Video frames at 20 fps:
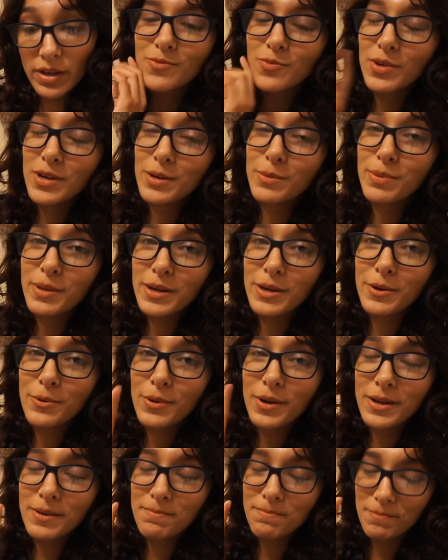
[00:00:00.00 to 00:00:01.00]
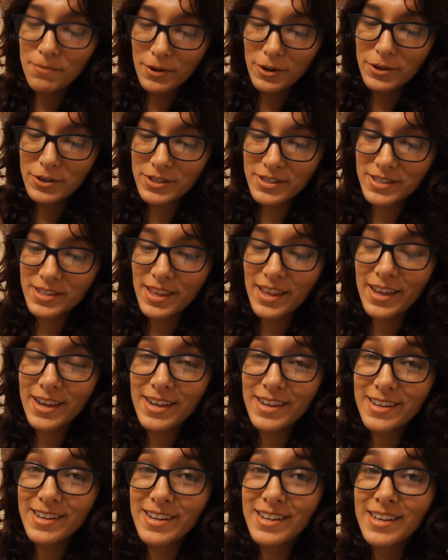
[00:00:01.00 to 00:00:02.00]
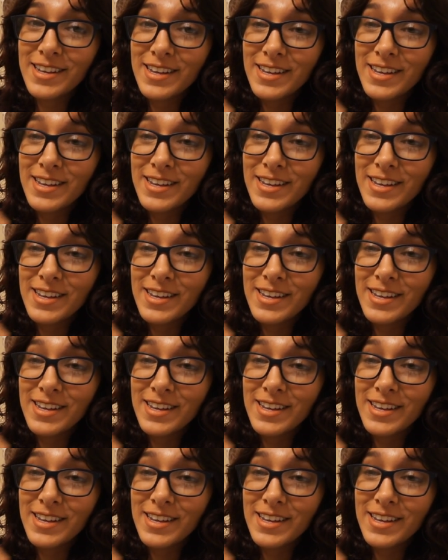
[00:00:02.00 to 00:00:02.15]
Ready Player One, Ernest Cline.